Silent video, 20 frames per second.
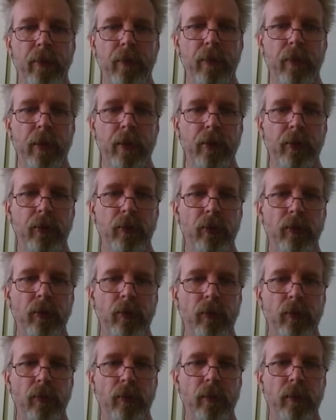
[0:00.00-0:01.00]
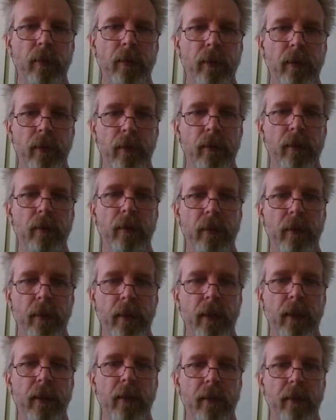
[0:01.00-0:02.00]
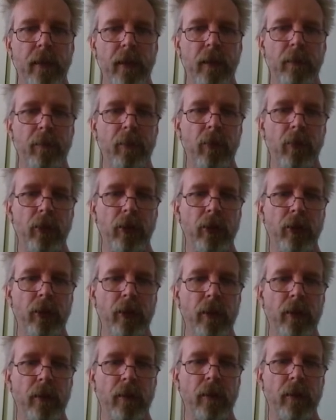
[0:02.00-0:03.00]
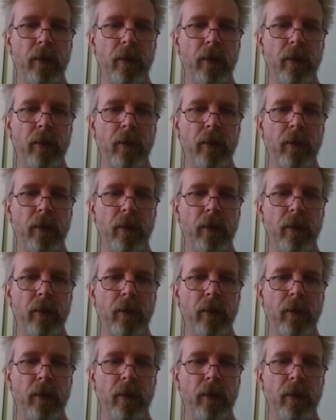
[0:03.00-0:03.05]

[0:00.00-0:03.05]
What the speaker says: want to get this portion,